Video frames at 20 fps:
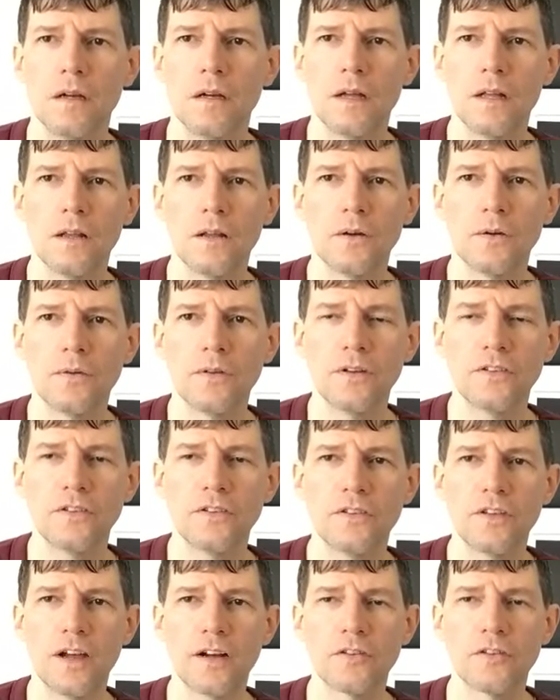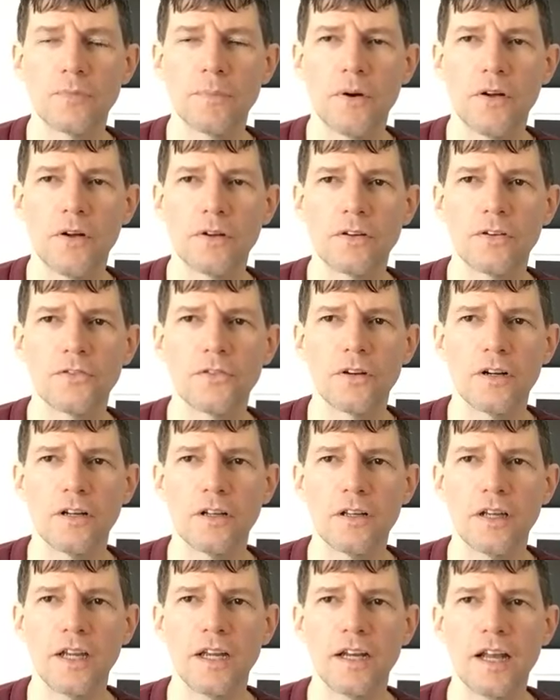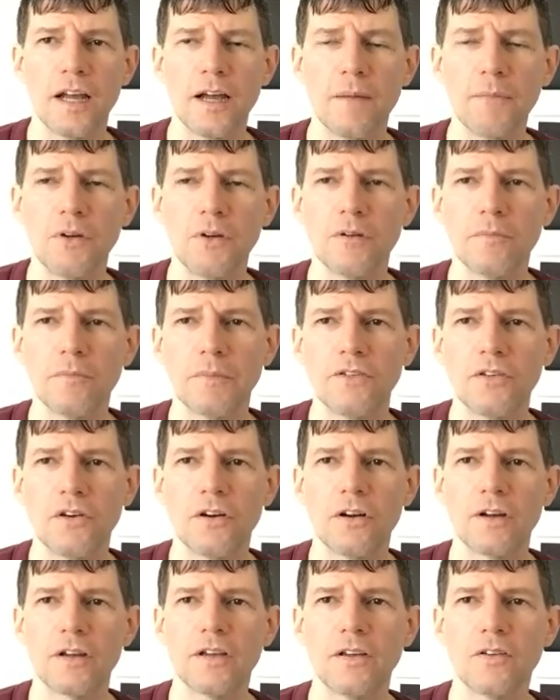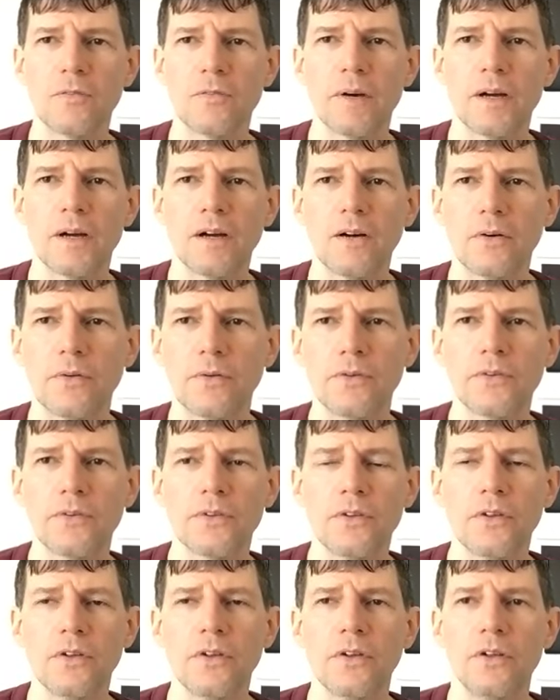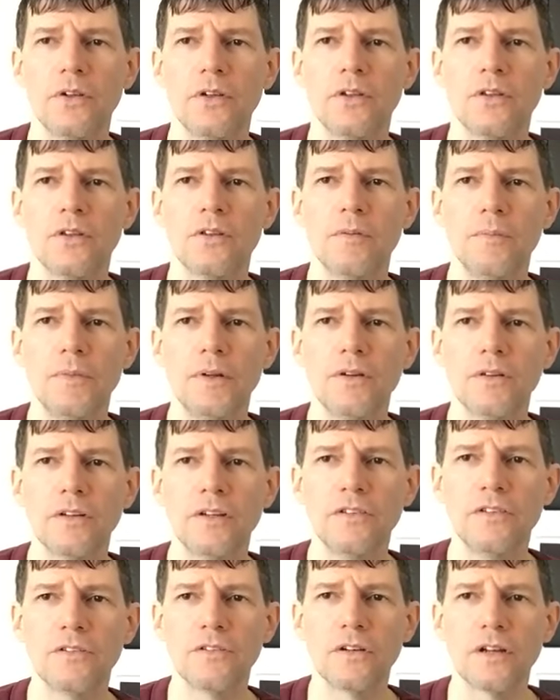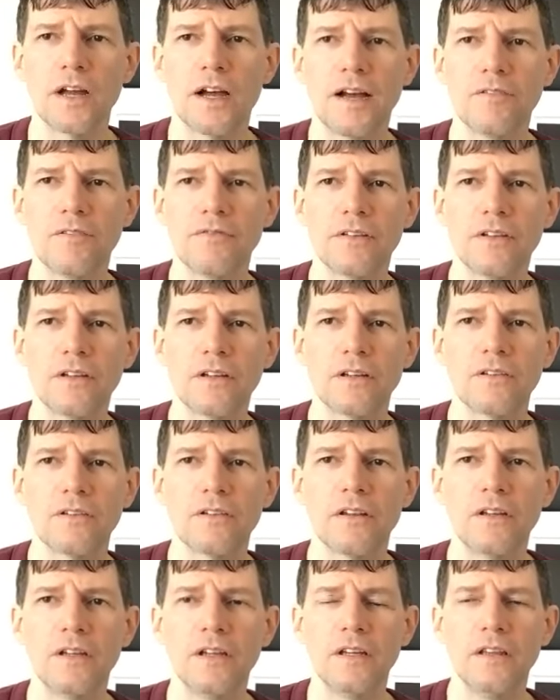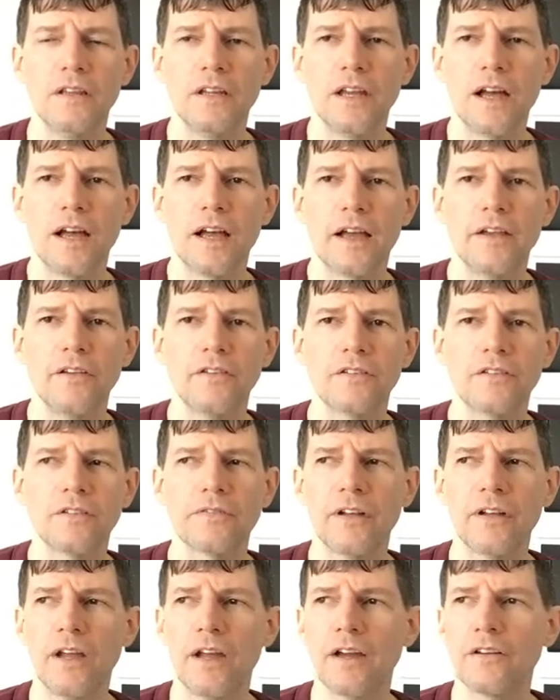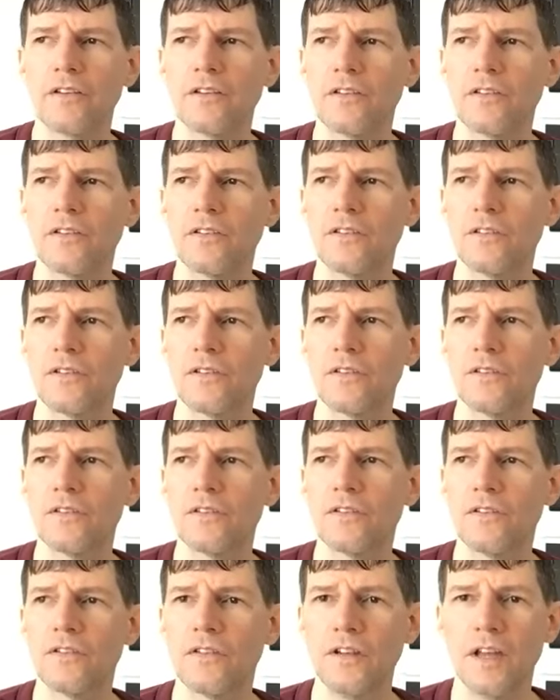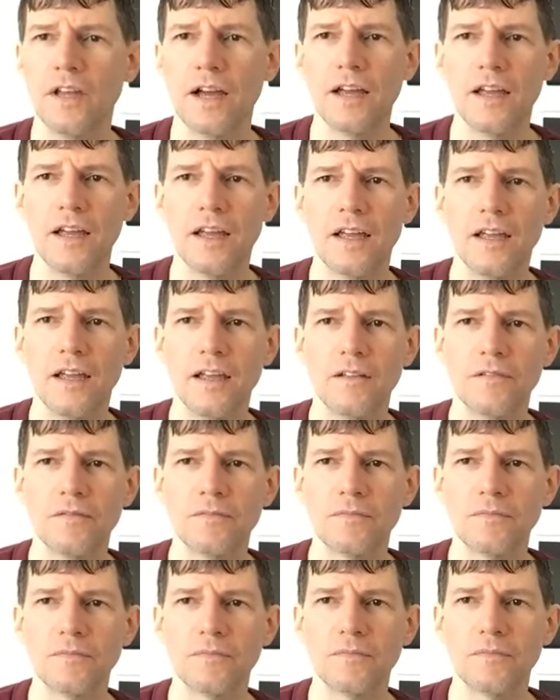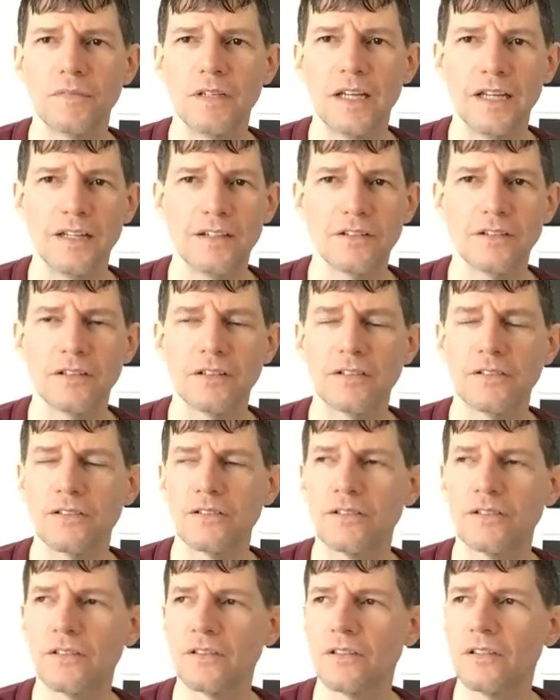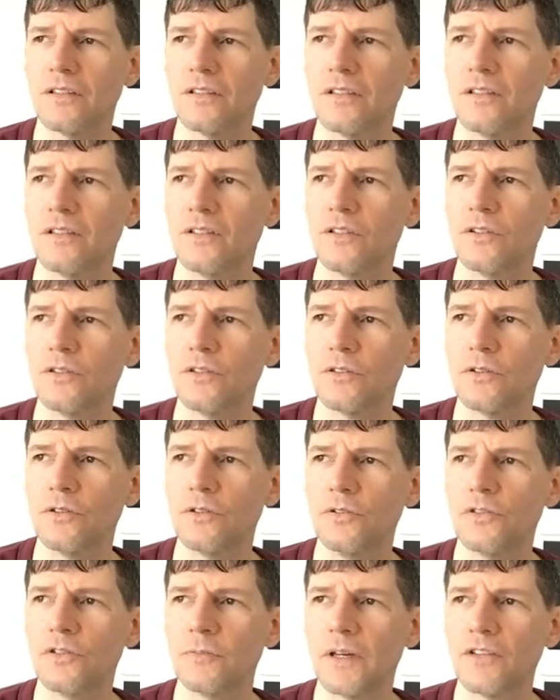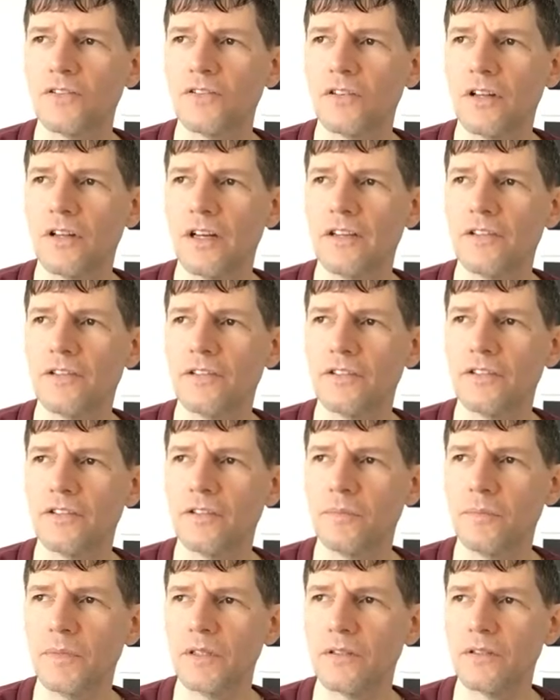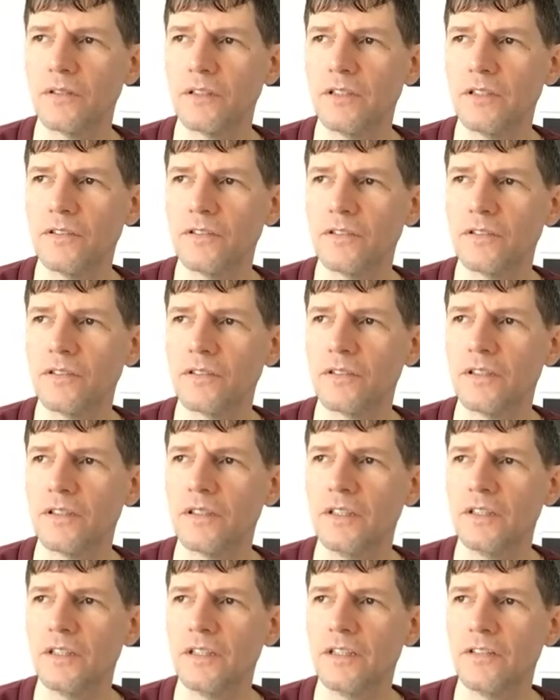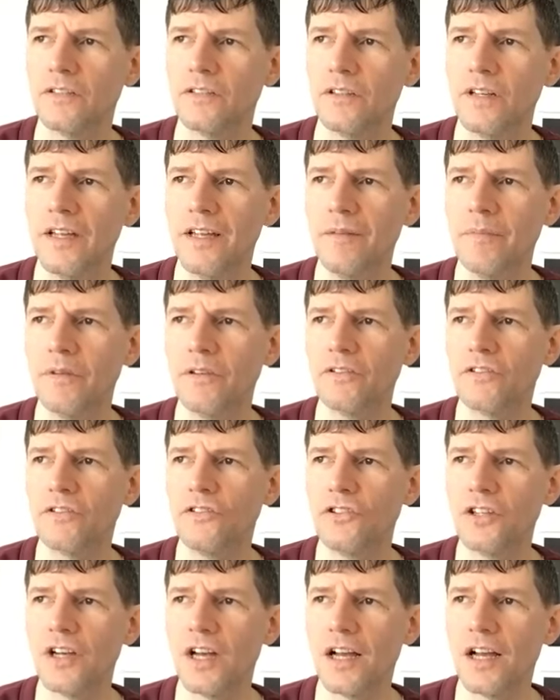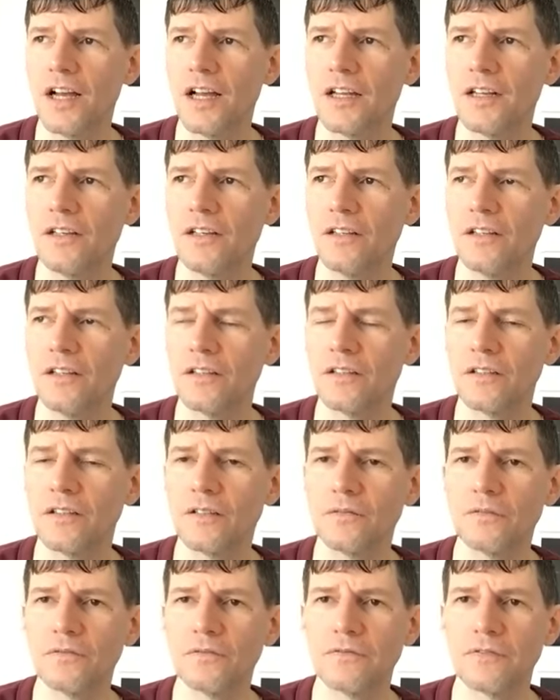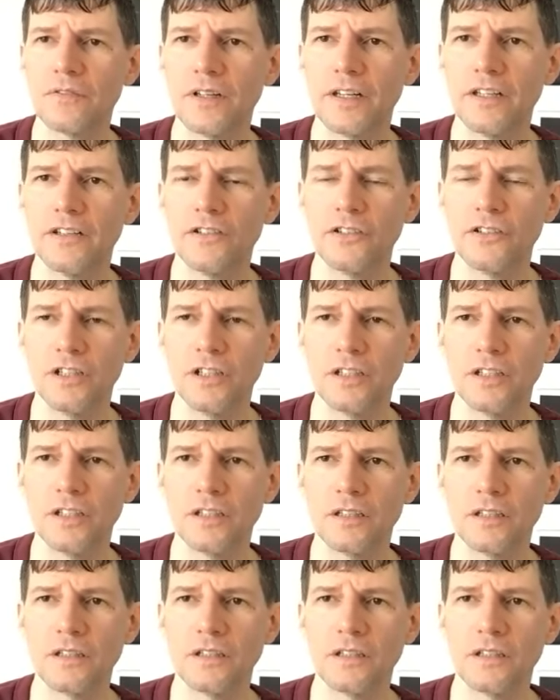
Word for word: Hello, this is Dr. Paul Cottrell, and I'm going to be talking about the Middle Eastern conflict in the eyes of an ex CIA analyst who specializes in the Middle East. His name is John Franchi.